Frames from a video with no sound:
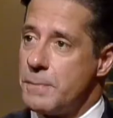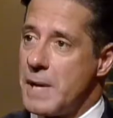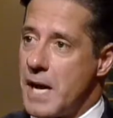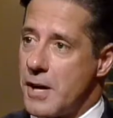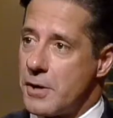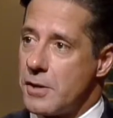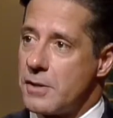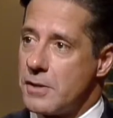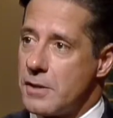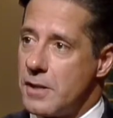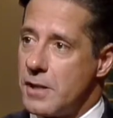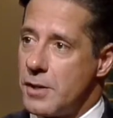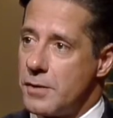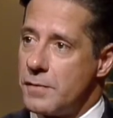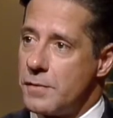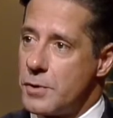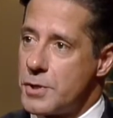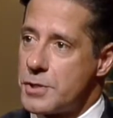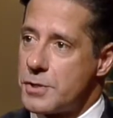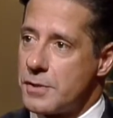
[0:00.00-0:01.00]
matter. And
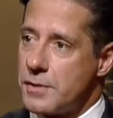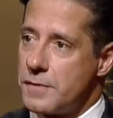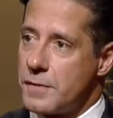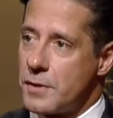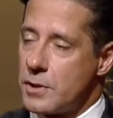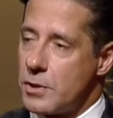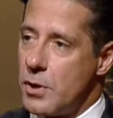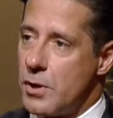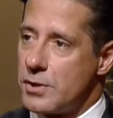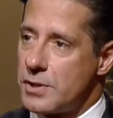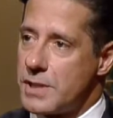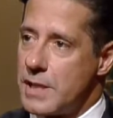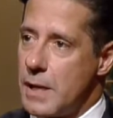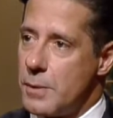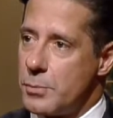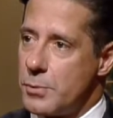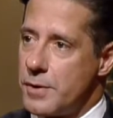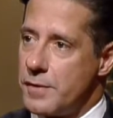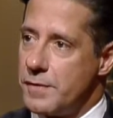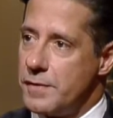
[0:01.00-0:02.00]
unfortunately, for a long
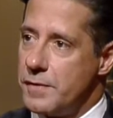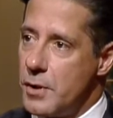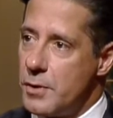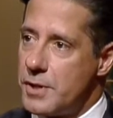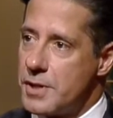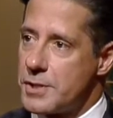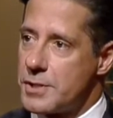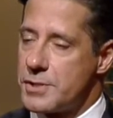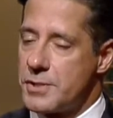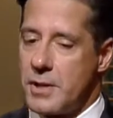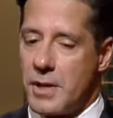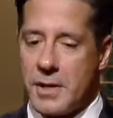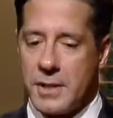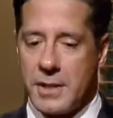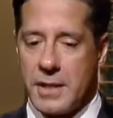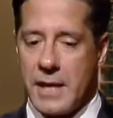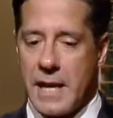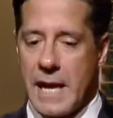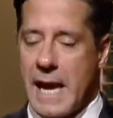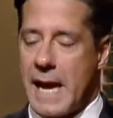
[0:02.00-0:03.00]
time, we've focused on
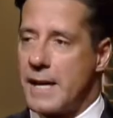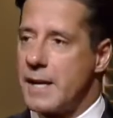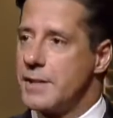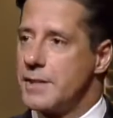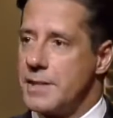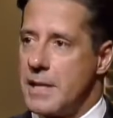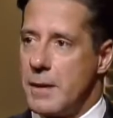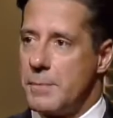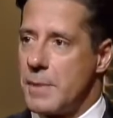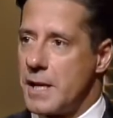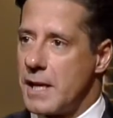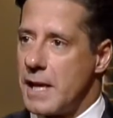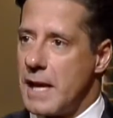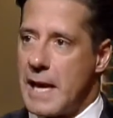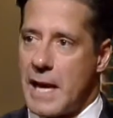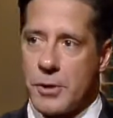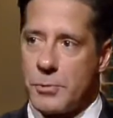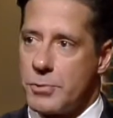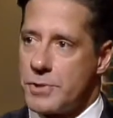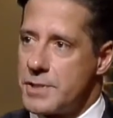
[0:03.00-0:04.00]
the academic
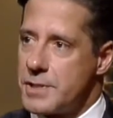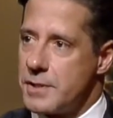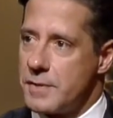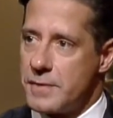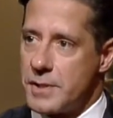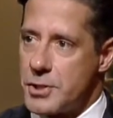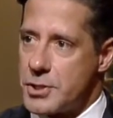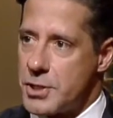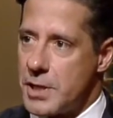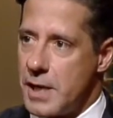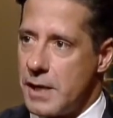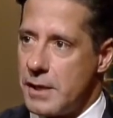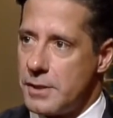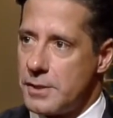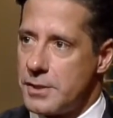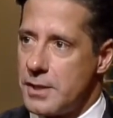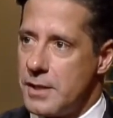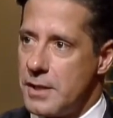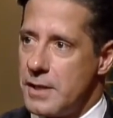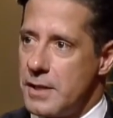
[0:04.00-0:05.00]
adequacy of the
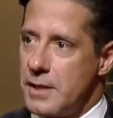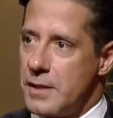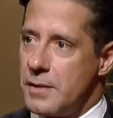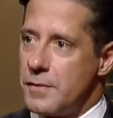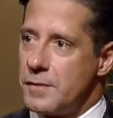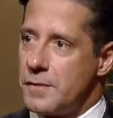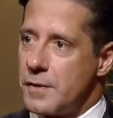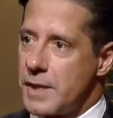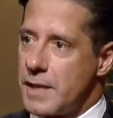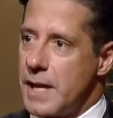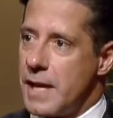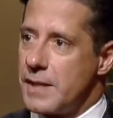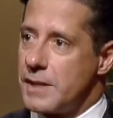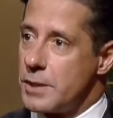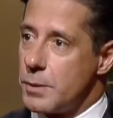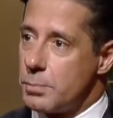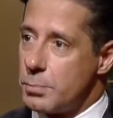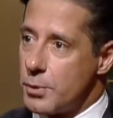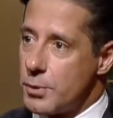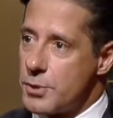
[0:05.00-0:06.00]
child, forgetting
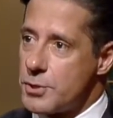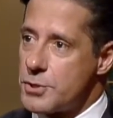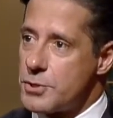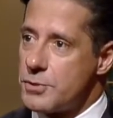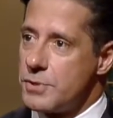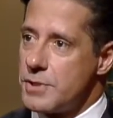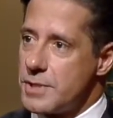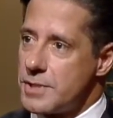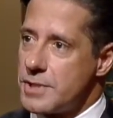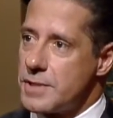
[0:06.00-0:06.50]
the personal and